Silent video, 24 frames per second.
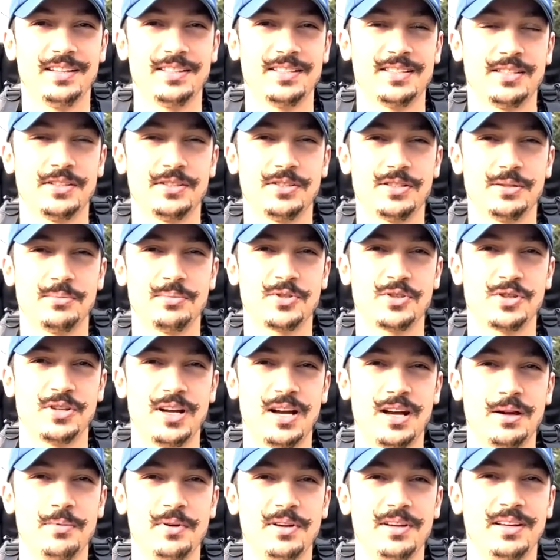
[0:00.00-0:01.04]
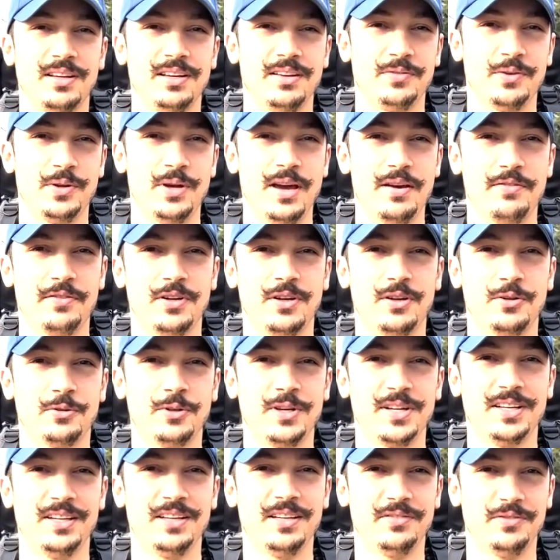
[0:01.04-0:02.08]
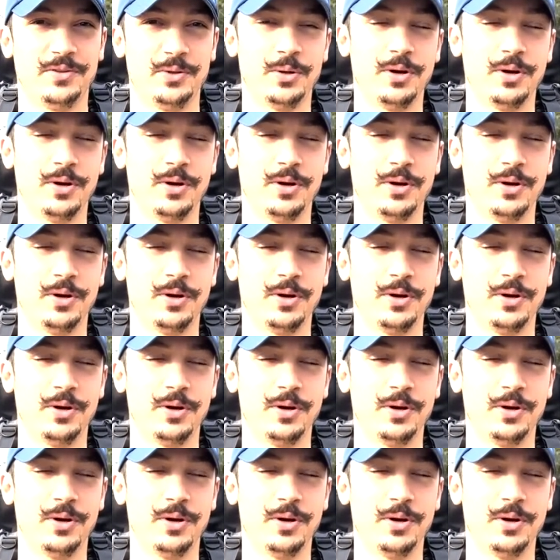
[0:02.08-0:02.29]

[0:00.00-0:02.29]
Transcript: Consider subscribing if you haven't already. If you